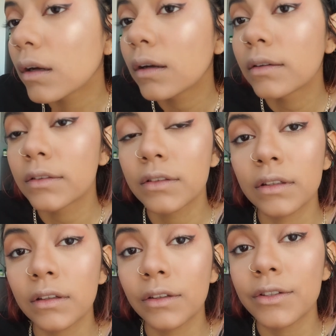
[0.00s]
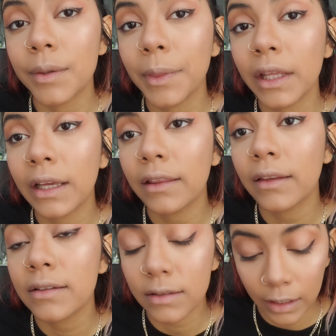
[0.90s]
It's gonna look something like
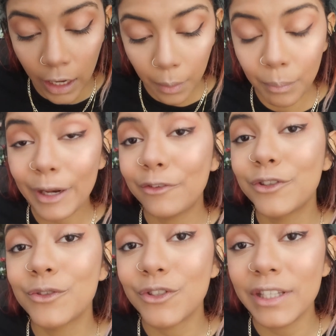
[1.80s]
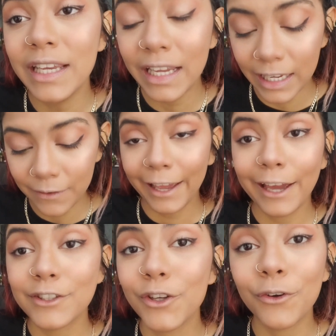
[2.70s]
this, but if you see,
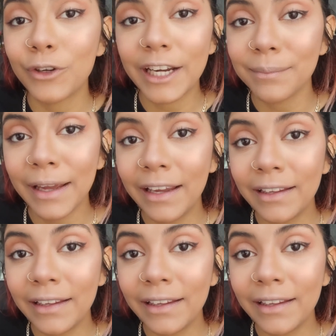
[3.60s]
it's already made.